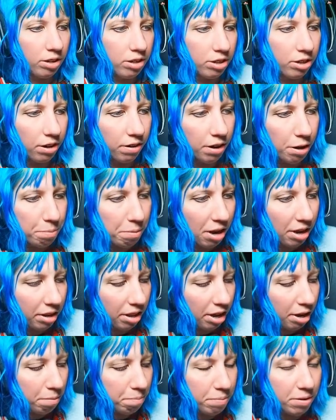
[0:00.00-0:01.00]
Sorry about
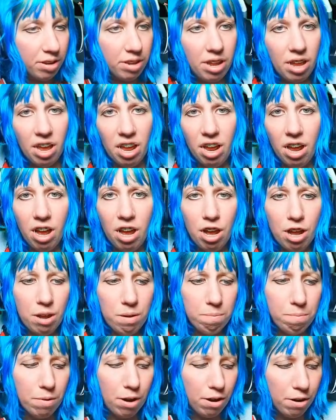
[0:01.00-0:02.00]
that. But yeah,
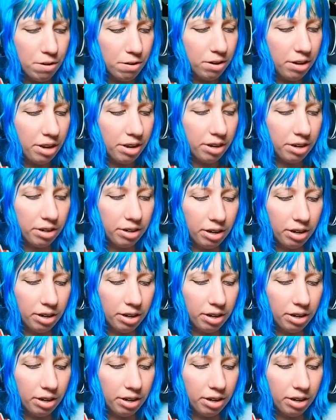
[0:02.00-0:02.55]
owning,